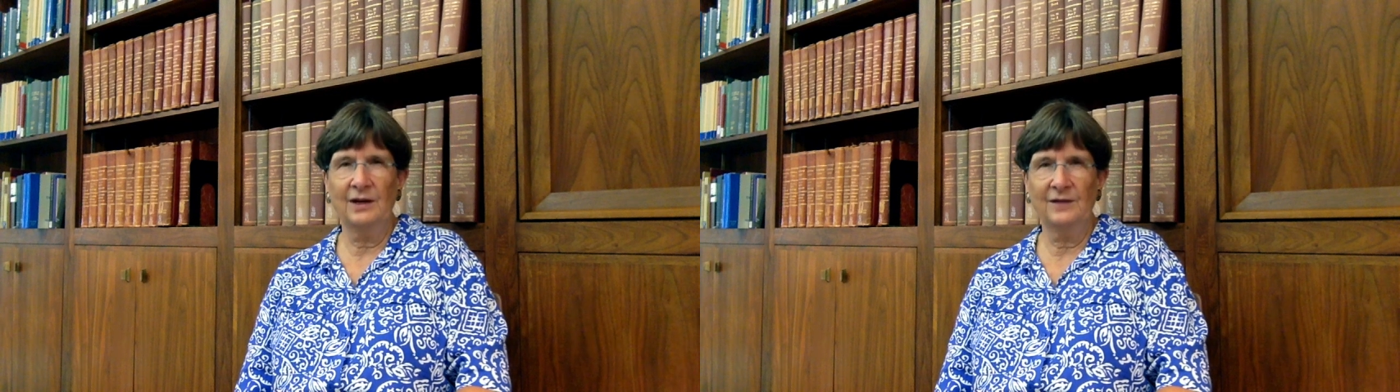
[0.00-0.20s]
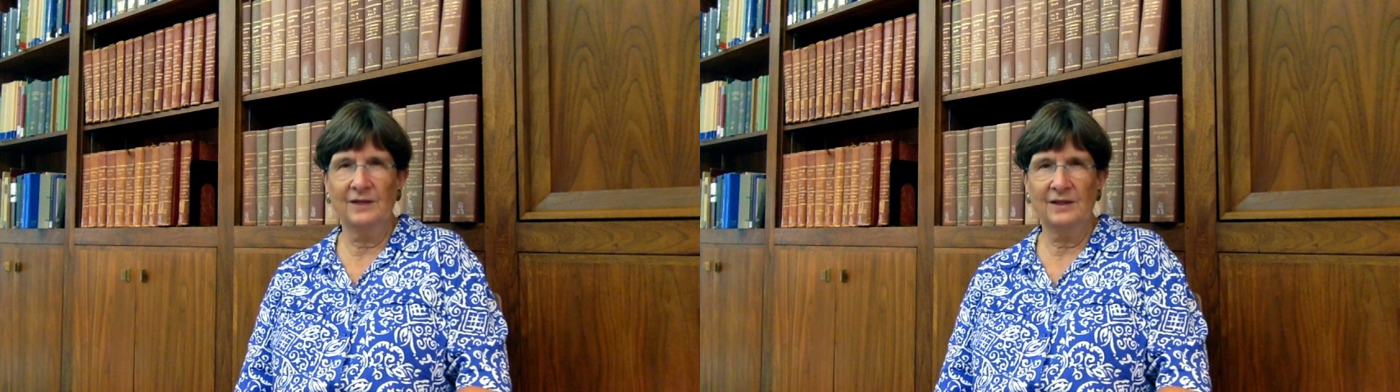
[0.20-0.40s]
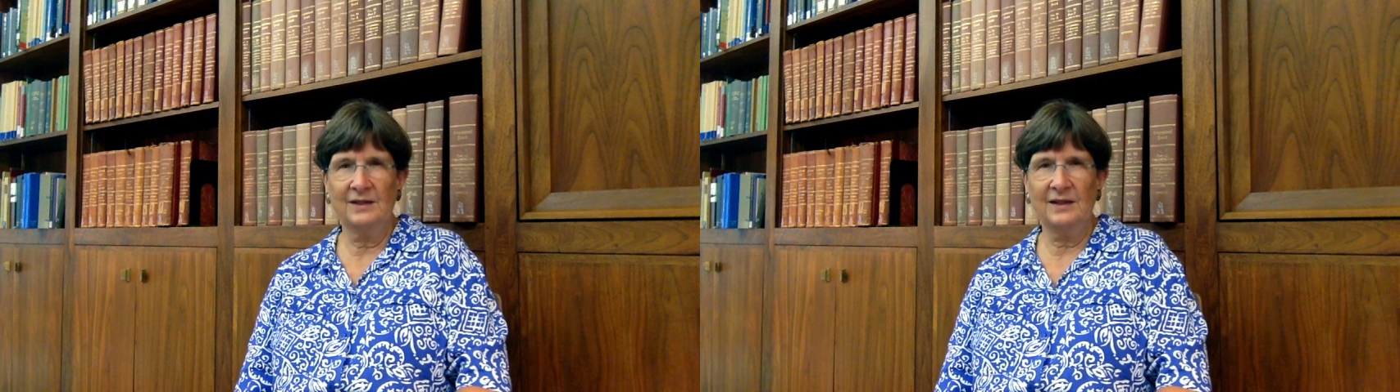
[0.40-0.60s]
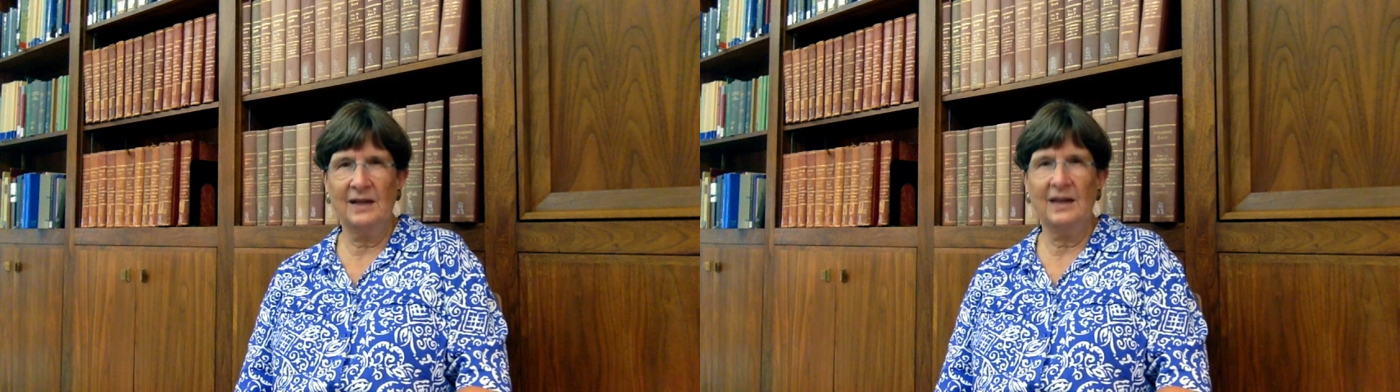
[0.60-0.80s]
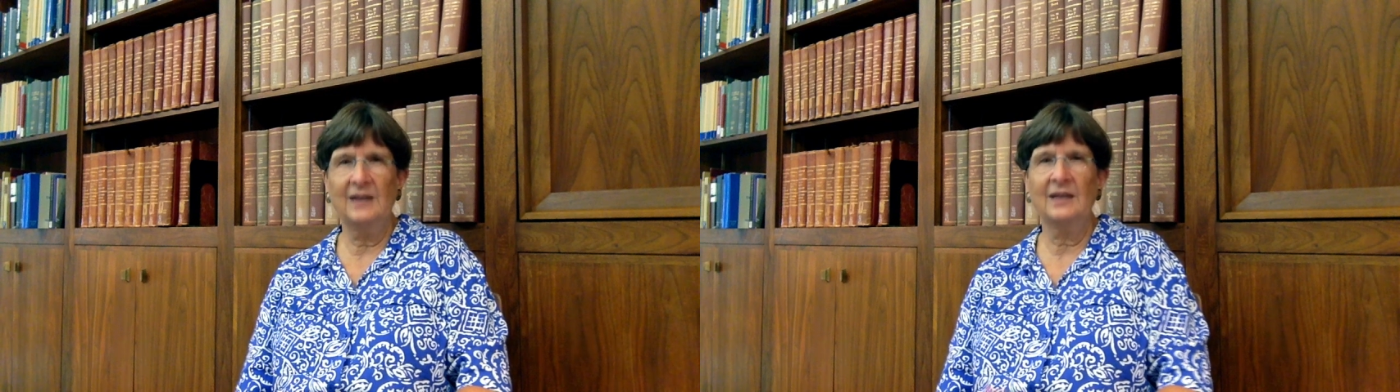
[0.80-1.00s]
of
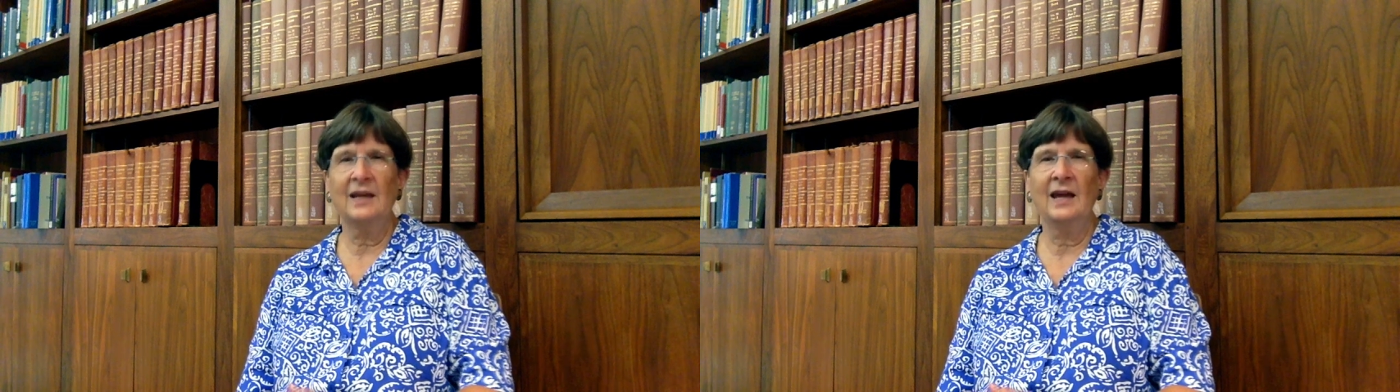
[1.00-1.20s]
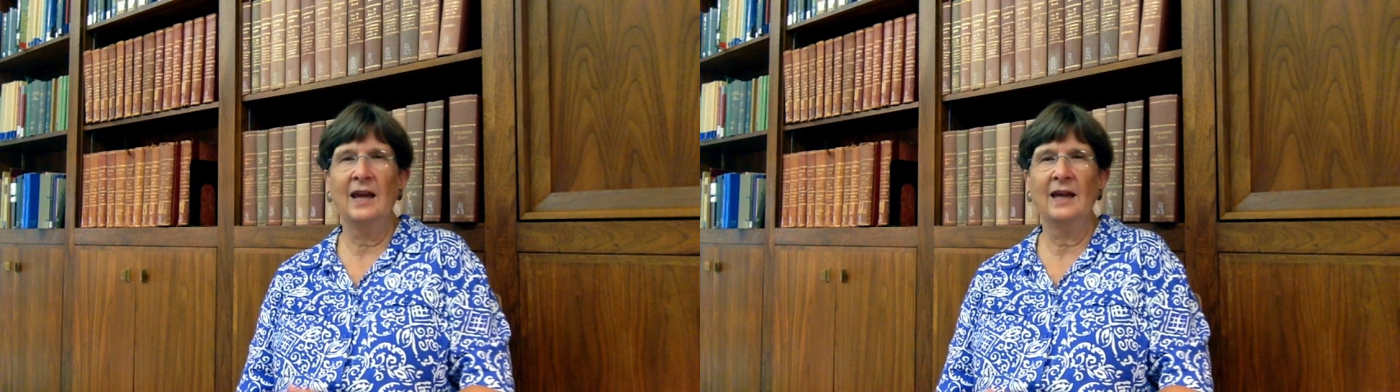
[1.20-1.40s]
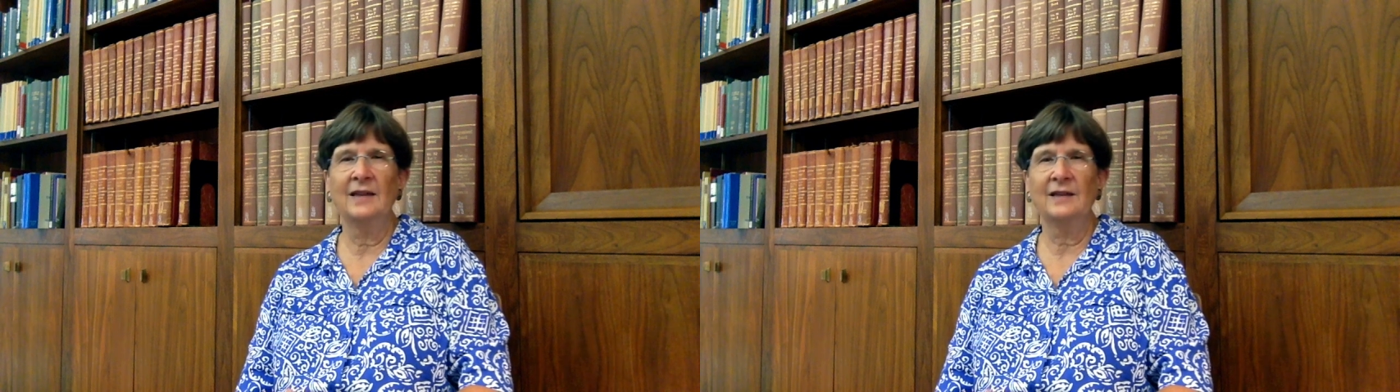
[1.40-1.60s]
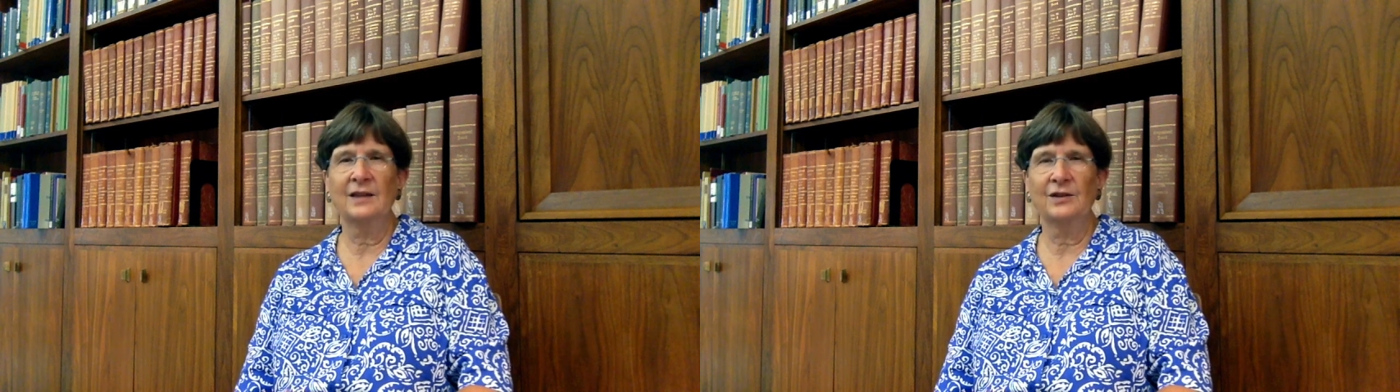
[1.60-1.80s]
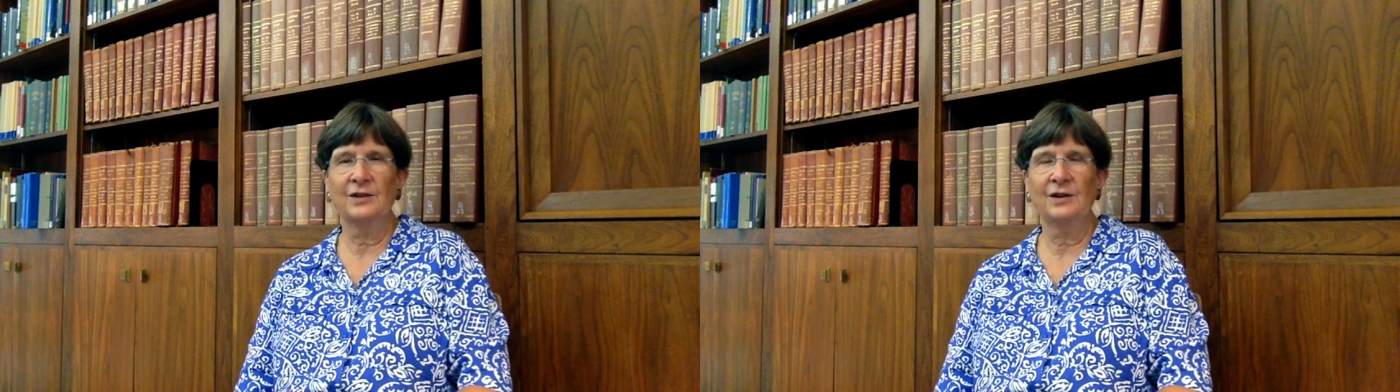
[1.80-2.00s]
State and
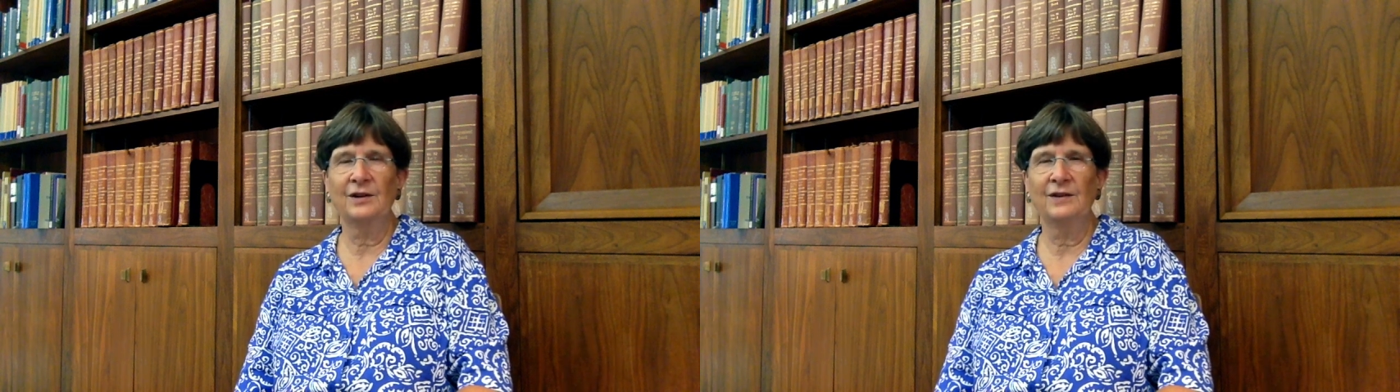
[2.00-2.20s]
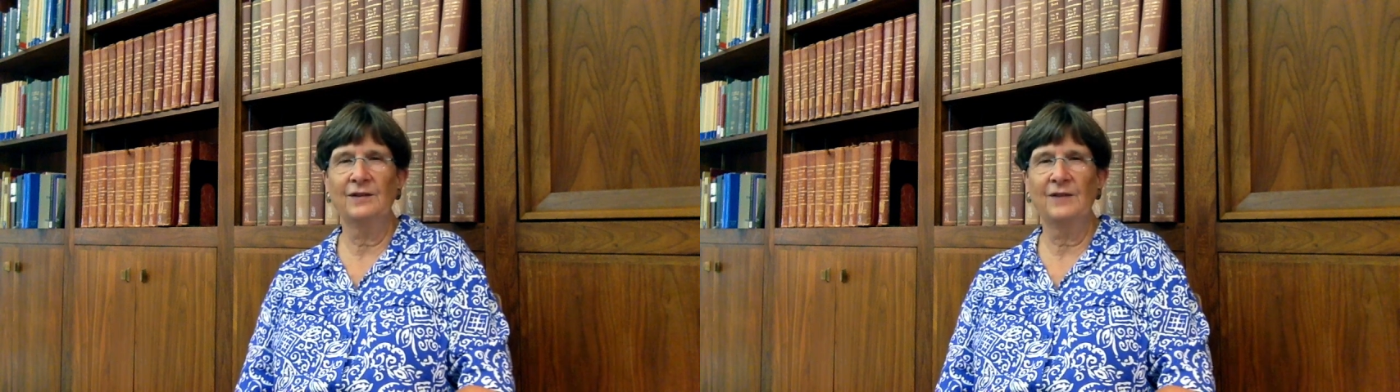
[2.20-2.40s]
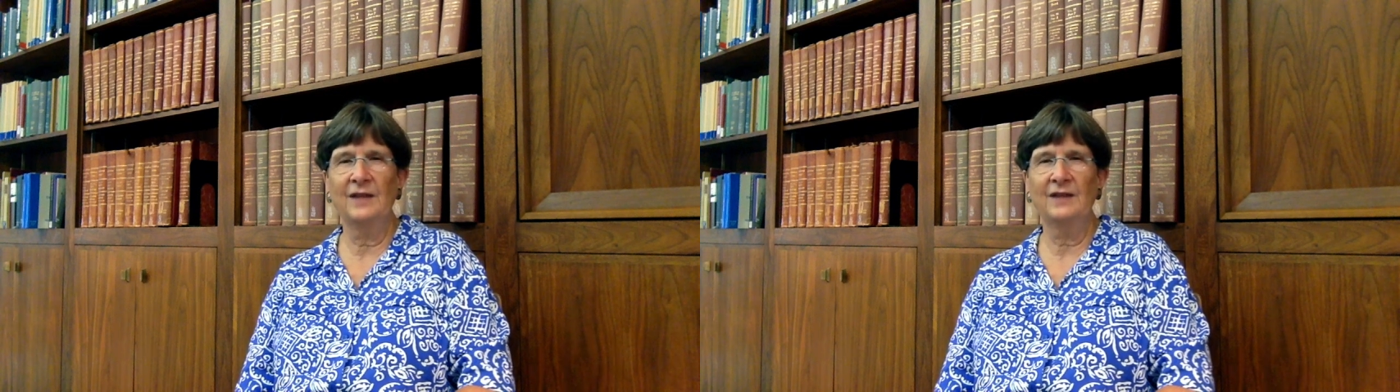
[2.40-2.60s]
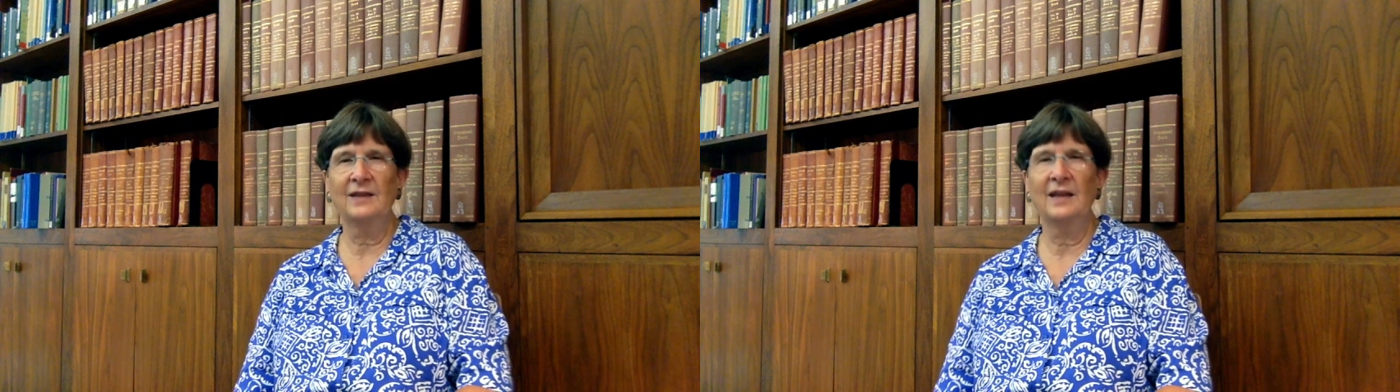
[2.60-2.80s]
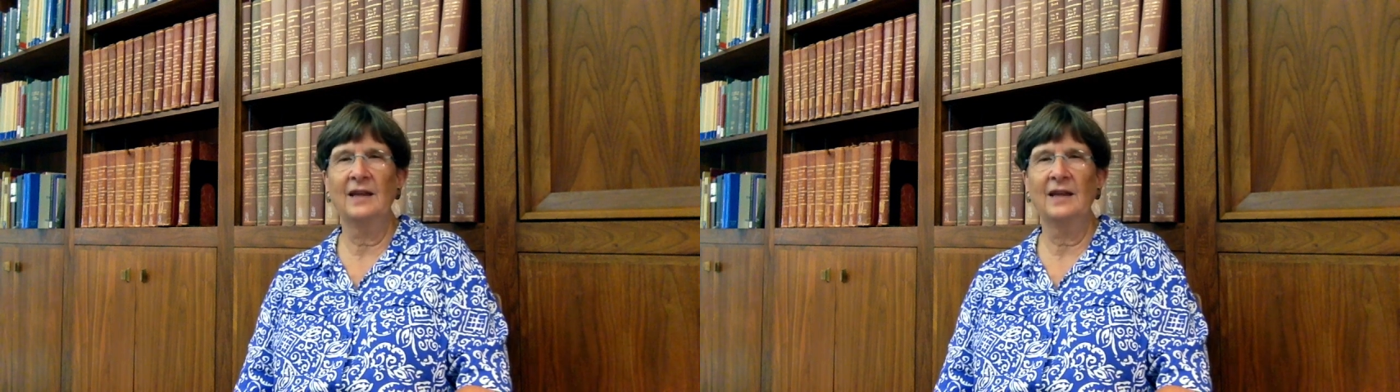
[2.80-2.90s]
Secretary of Defense,